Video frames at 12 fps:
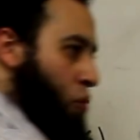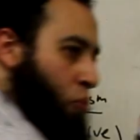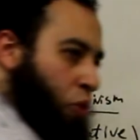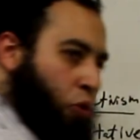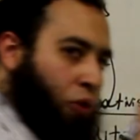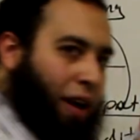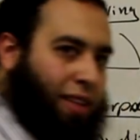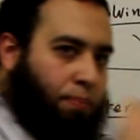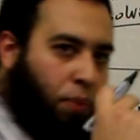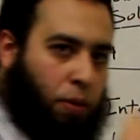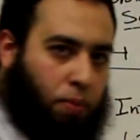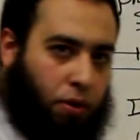when you write a
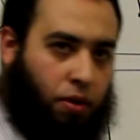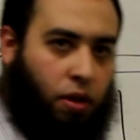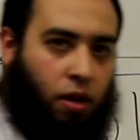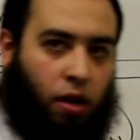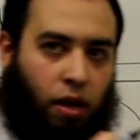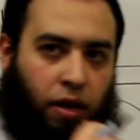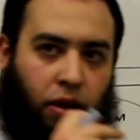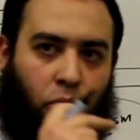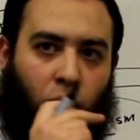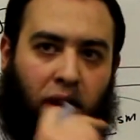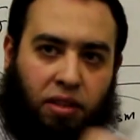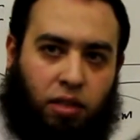paper in a
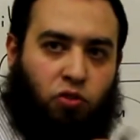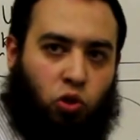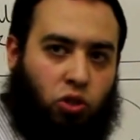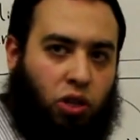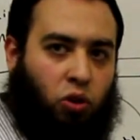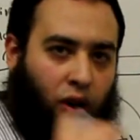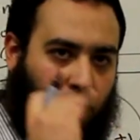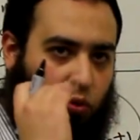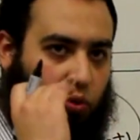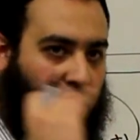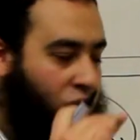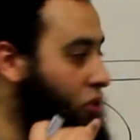qualitative journal, you have
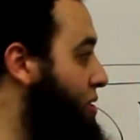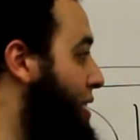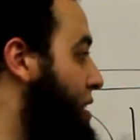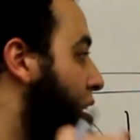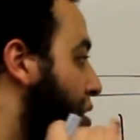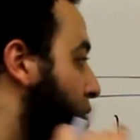to consider that